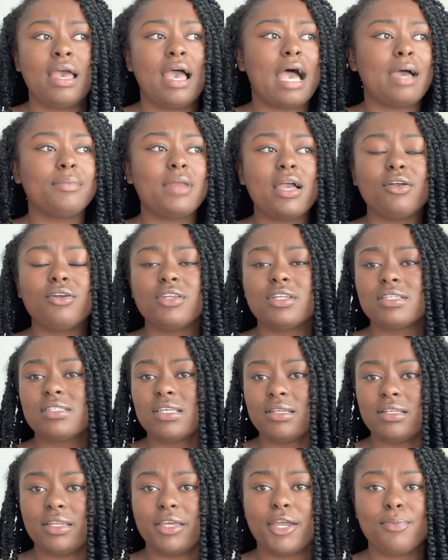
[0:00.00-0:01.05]
I'm not going to
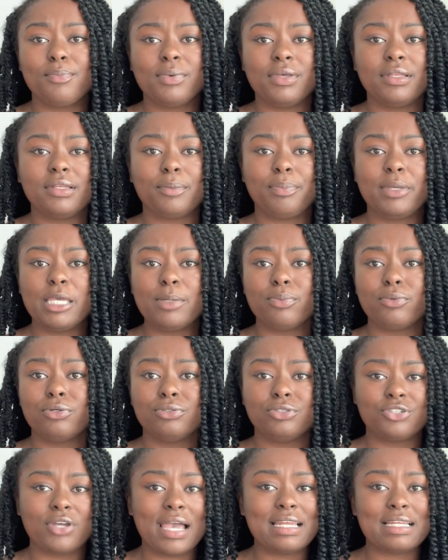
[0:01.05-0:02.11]
sit there and be the people who
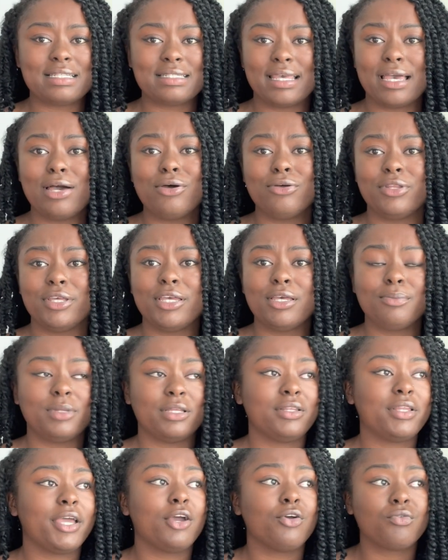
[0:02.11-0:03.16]
try to tell them
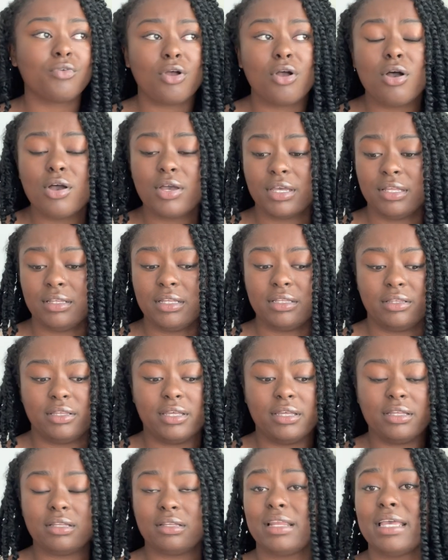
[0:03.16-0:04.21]
that they're wrong and that
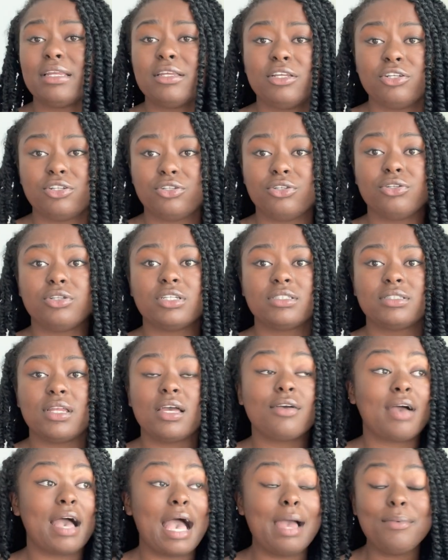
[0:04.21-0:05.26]
they need to do this
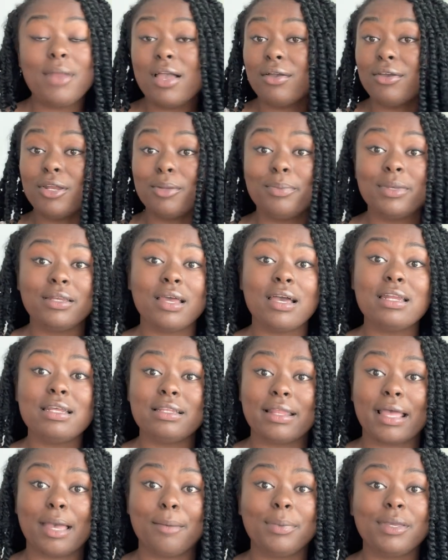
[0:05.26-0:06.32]
stuff. I'm not going to be none
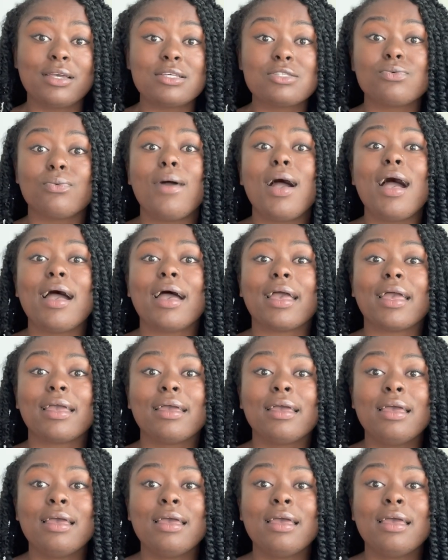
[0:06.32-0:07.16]
of that, because why?